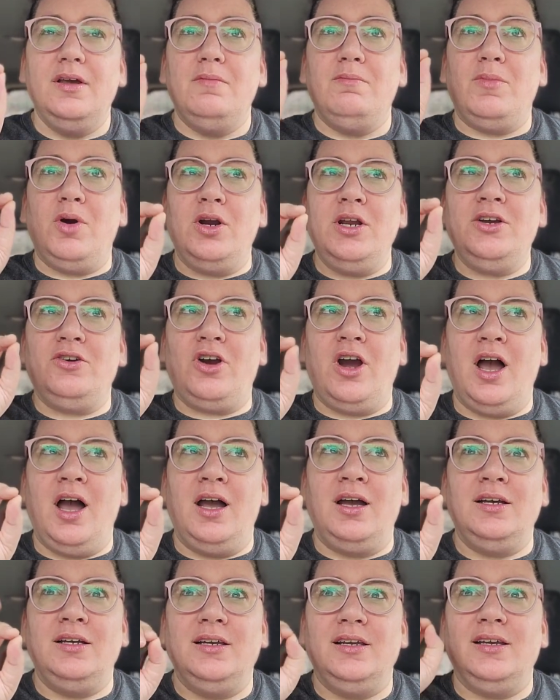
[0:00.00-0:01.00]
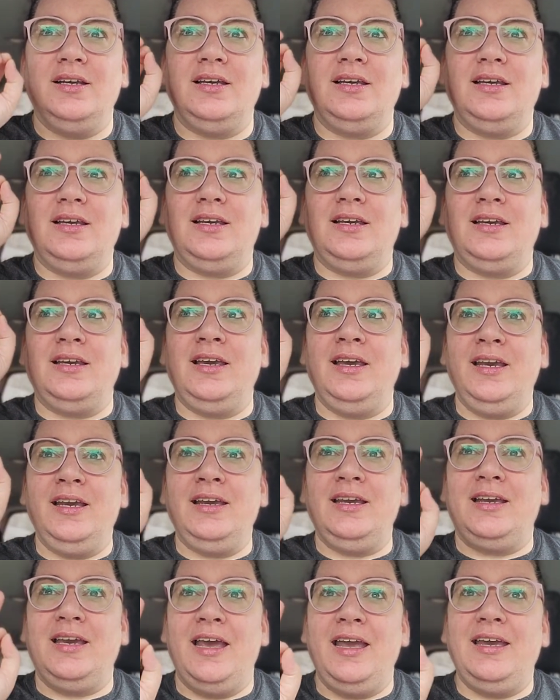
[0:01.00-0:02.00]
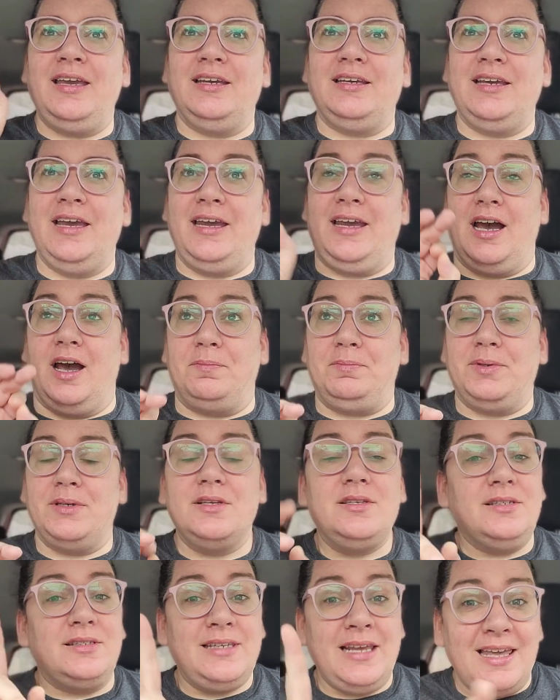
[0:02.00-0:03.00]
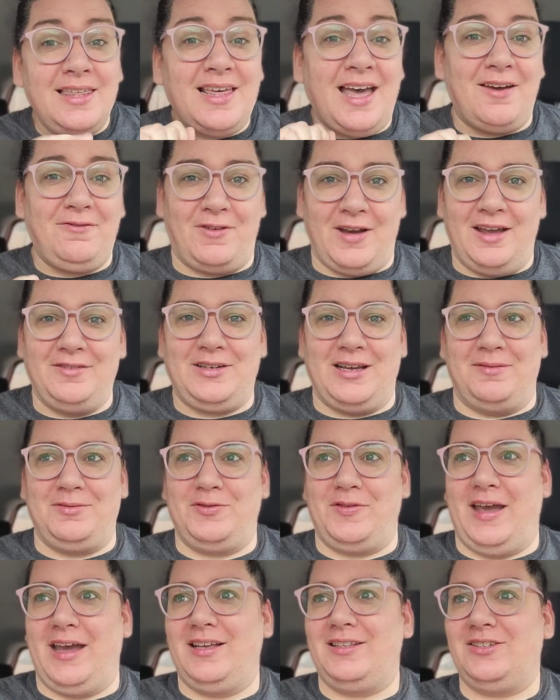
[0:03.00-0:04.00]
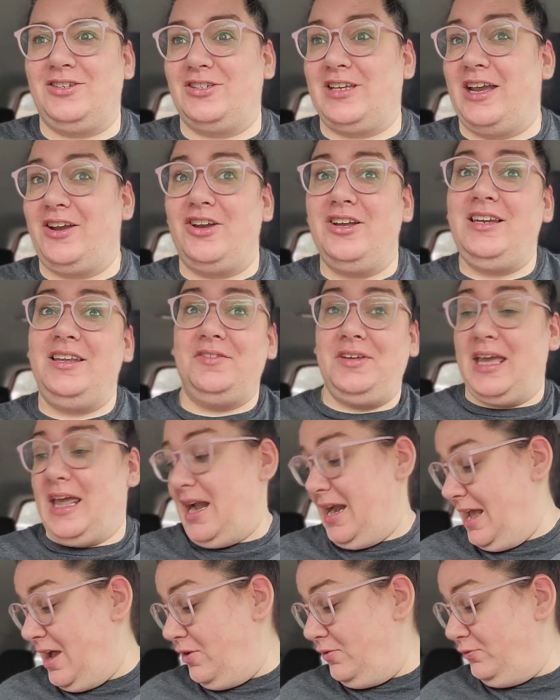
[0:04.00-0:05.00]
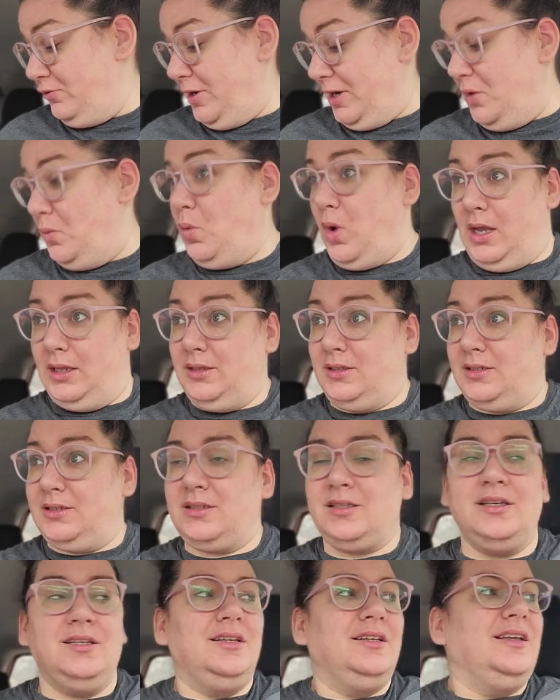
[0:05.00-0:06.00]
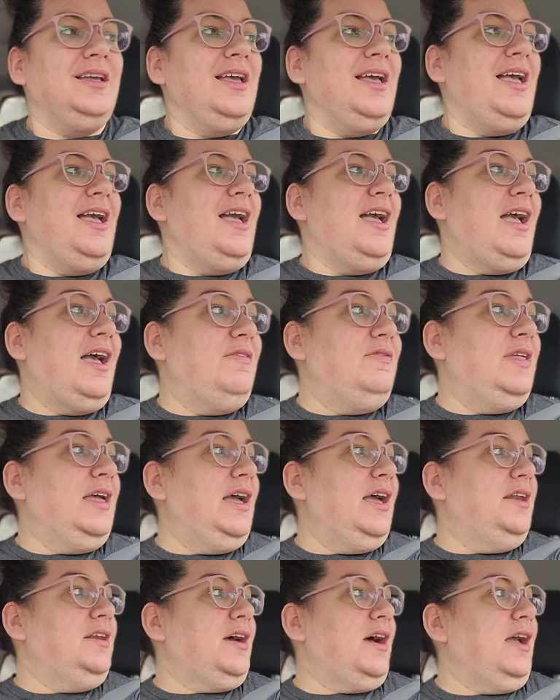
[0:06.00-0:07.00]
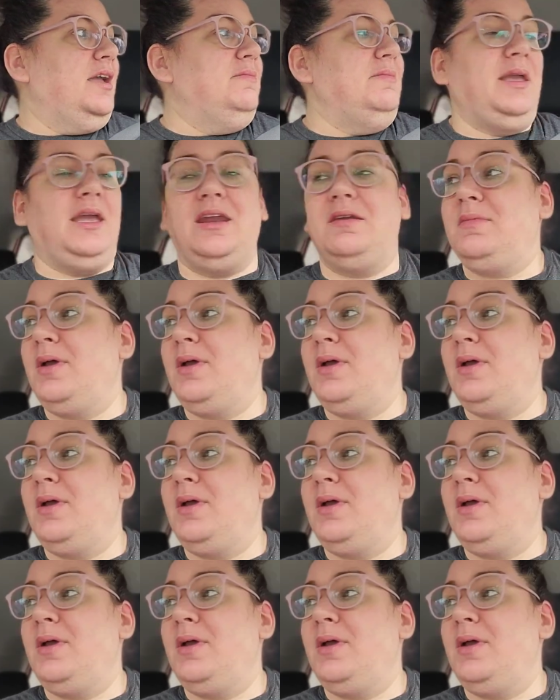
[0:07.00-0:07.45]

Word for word: Mardi Gras King Cake K-cup. Say that five times fast because I couldn't even get it out friggin' once. And then I made